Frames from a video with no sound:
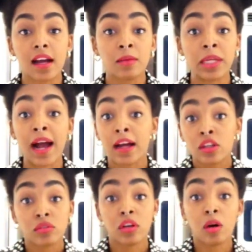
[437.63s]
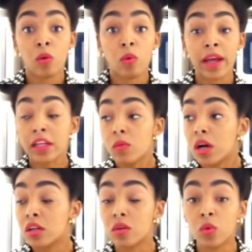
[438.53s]
I mean, I don't know
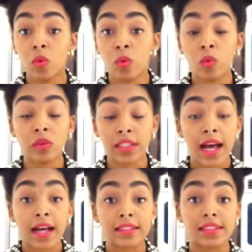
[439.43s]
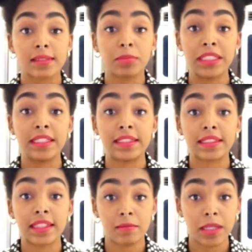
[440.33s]
anyone who, yes,
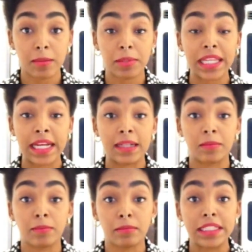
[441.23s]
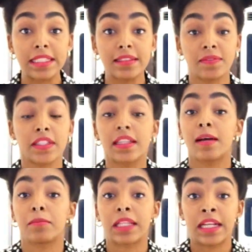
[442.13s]
please give me a plate, please fill
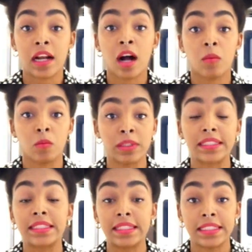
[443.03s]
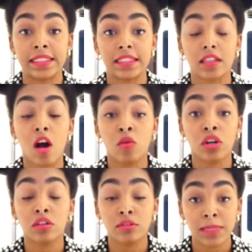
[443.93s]
that plate up with diseases. Oh
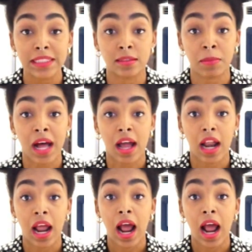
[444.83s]
no, you missed a spot.